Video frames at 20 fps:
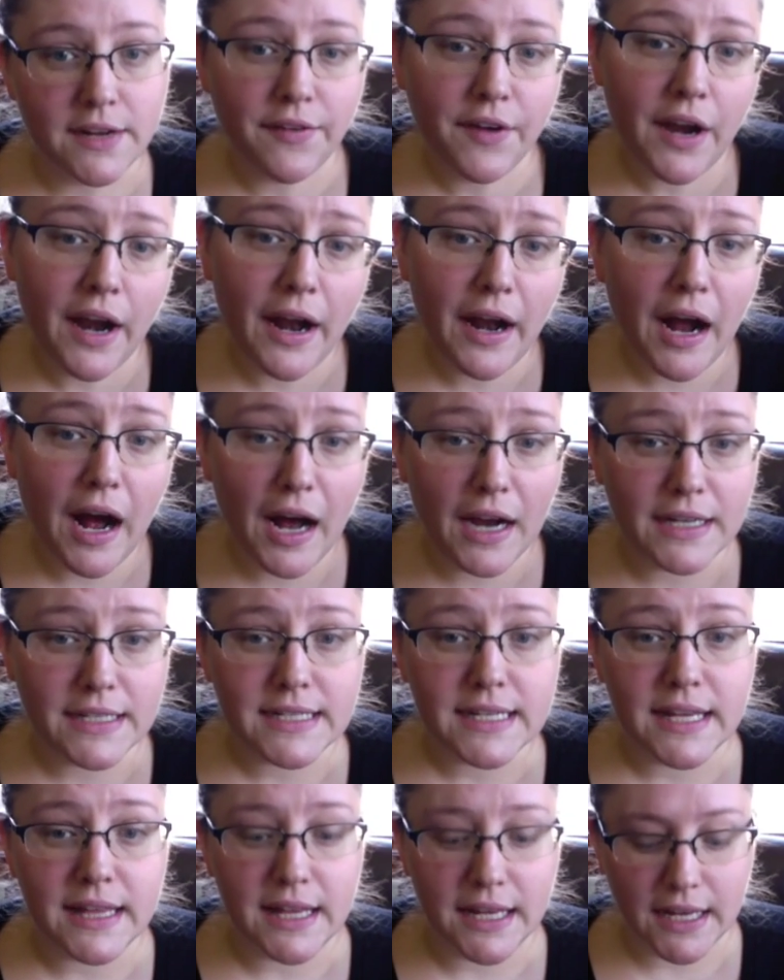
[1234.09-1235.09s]
And I
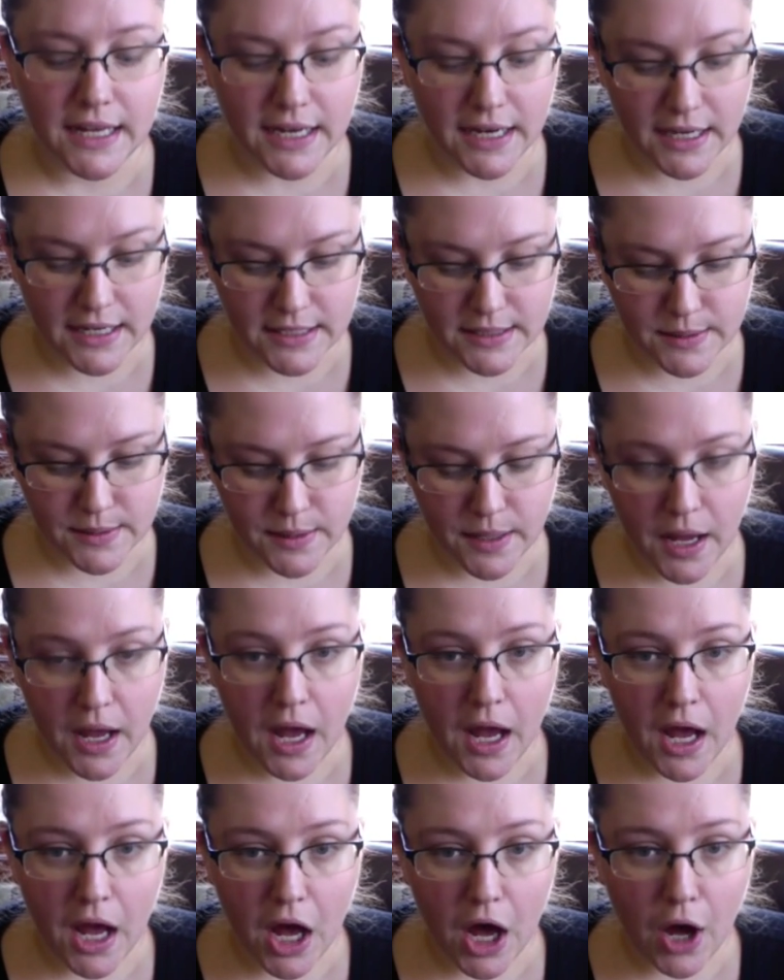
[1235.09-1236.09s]
honestly think it is
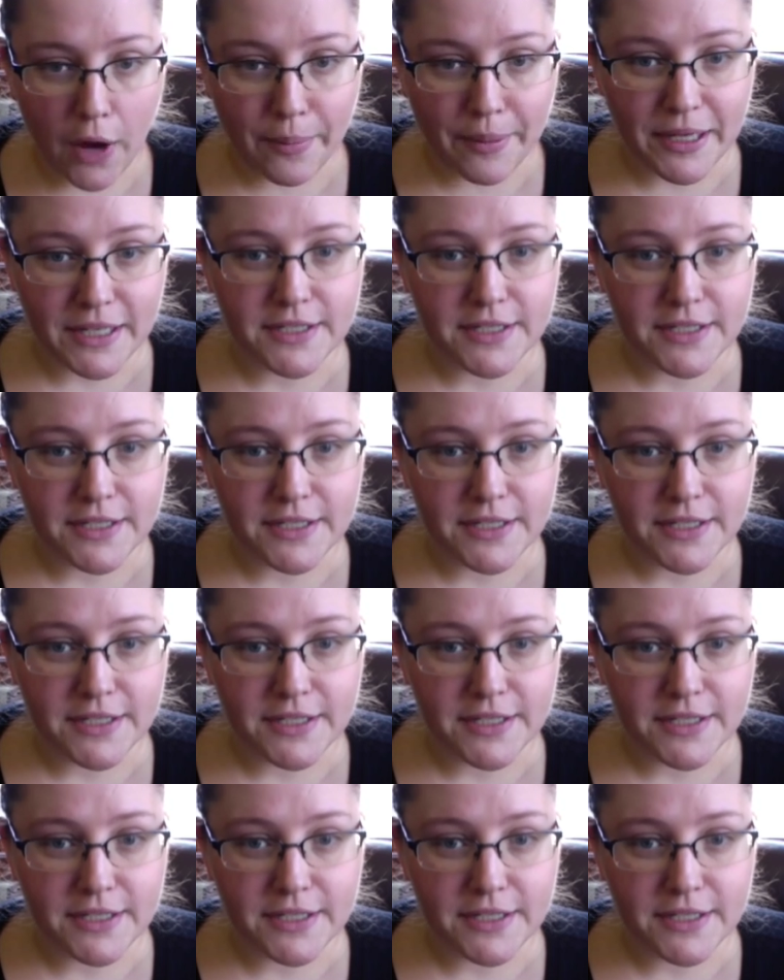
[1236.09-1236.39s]
helping.